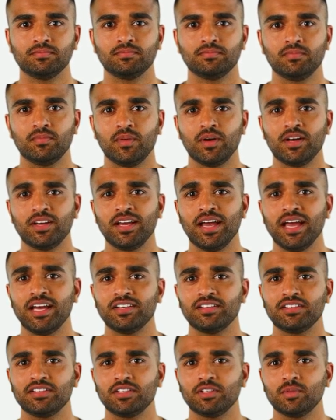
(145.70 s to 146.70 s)

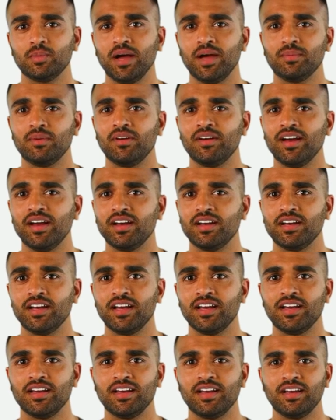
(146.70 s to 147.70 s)
Reattach the sway bar end
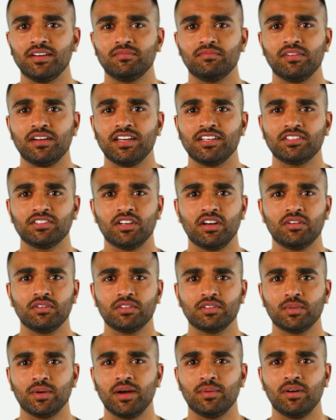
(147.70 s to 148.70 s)
link and reinstall the
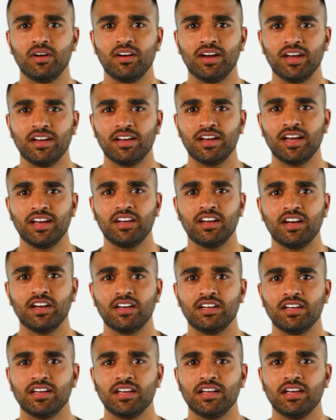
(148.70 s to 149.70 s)
sway bar end link
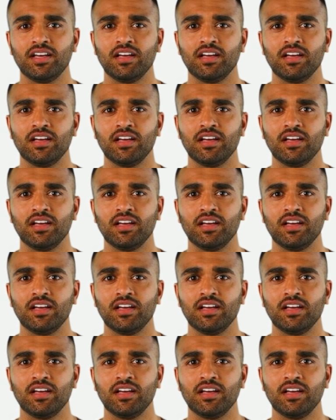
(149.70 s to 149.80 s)
nut.